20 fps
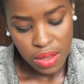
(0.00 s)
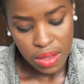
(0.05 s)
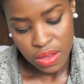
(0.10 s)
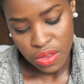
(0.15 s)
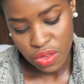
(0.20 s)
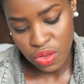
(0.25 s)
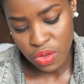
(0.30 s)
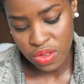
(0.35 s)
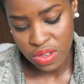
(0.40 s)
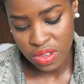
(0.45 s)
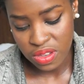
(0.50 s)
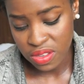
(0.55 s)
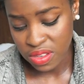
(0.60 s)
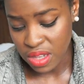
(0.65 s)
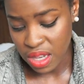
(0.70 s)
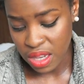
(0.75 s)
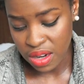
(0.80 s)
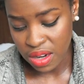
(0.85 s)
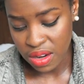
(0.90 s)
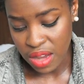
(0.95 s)
Susan
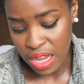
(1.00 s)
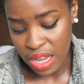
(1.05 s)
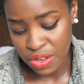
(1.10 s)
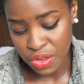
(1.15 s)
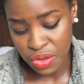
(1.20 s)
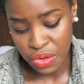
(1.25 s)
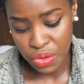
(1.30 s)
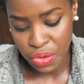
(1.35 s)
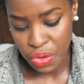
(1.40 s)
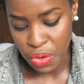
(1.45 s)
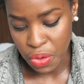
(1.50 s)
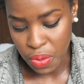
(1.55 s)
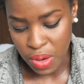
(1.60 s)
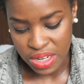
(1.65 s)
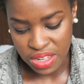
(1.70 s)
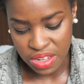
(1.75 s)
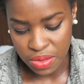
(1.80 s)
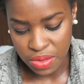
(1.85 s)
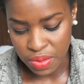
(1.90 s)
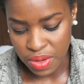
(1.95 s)
said, I don't know.
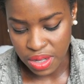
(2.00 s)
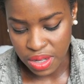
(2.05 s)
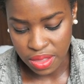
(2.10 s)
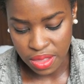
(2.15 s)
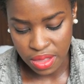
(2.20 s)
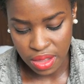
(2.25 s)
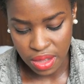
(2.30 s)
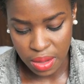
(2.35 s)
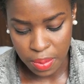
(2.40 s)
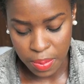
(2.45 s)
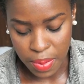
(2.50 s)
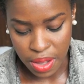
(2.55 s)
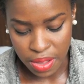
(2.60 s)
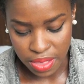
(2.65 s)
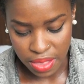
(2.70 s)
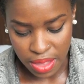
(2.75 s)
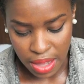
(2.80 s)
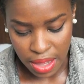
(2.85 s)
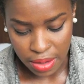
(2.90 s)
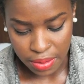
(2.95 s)
I didn't really think
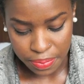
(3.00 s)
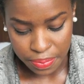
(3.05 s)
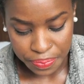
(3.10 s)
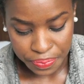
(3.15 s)
about that.